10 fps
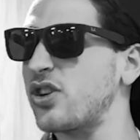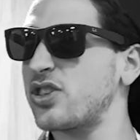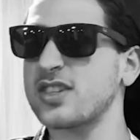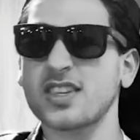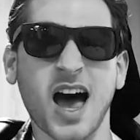
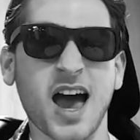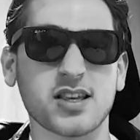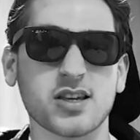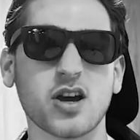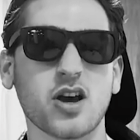
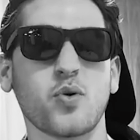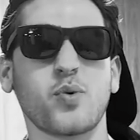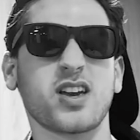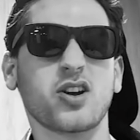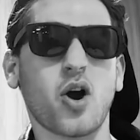side,
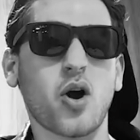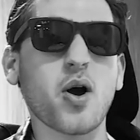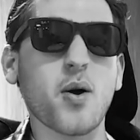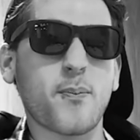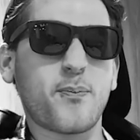we can go
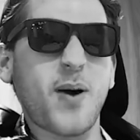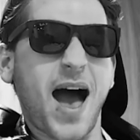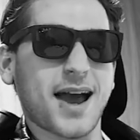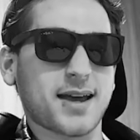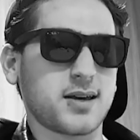
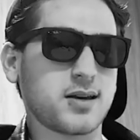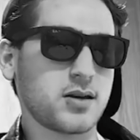back.